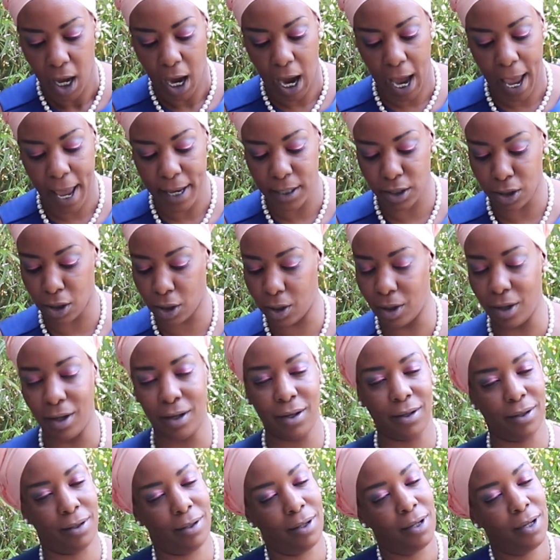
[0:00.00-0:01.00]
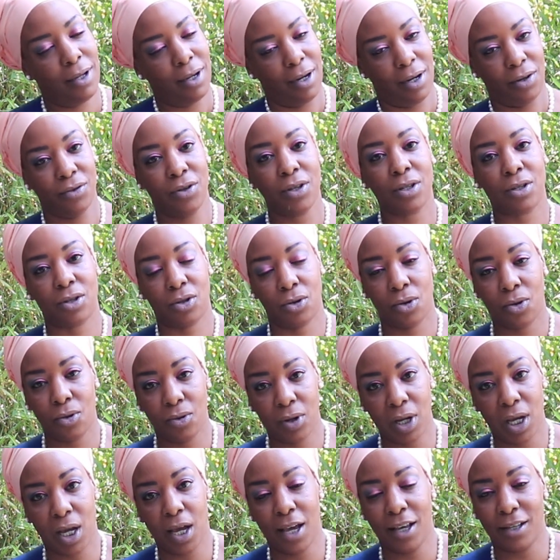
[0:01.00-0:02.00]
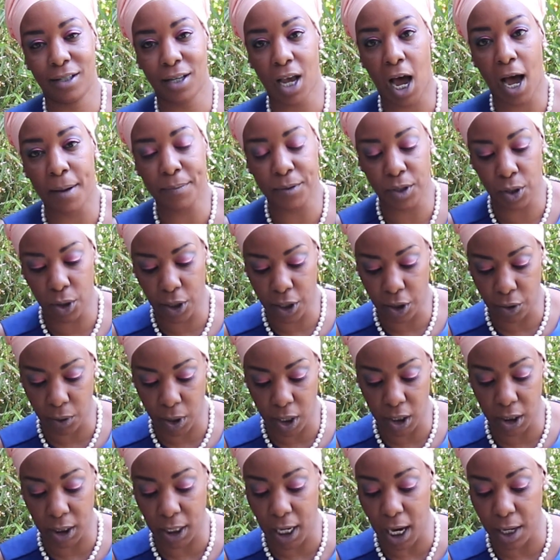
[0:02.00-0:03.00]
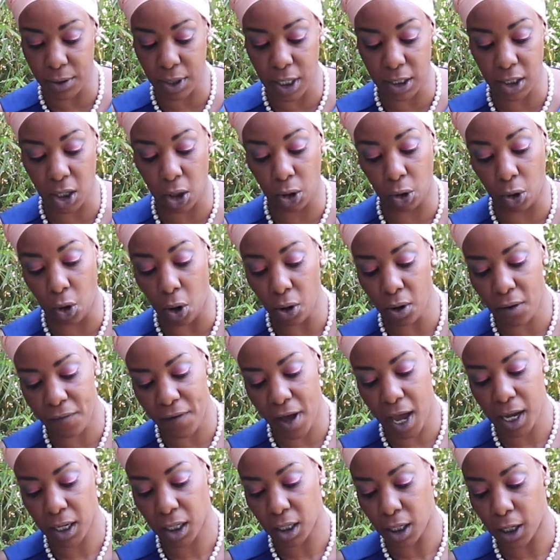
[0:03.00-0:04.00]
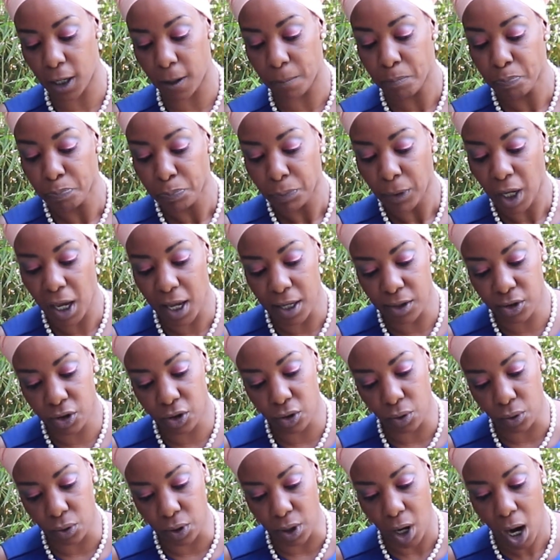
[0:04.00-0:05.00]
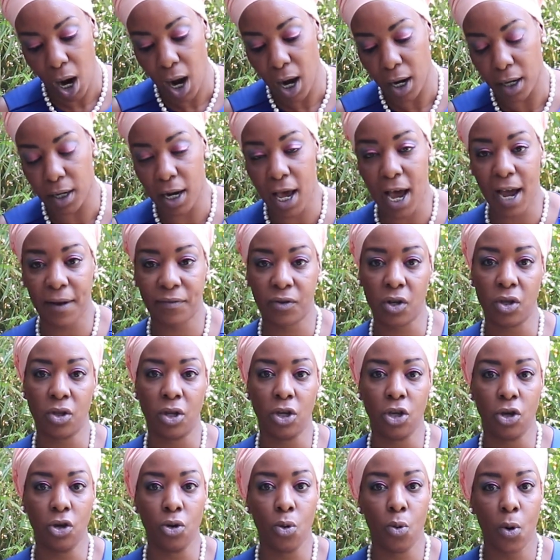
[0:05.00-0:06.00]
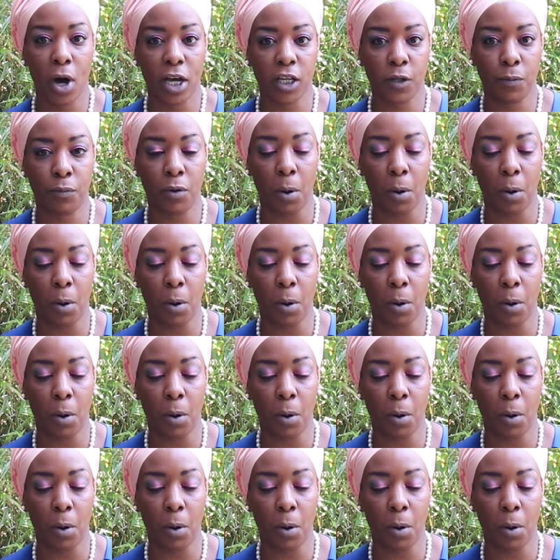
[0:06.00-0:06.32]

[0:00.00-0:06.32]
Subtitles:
And this story is absolutely crazy, and there's a lot of anger in Sudan after the U.S.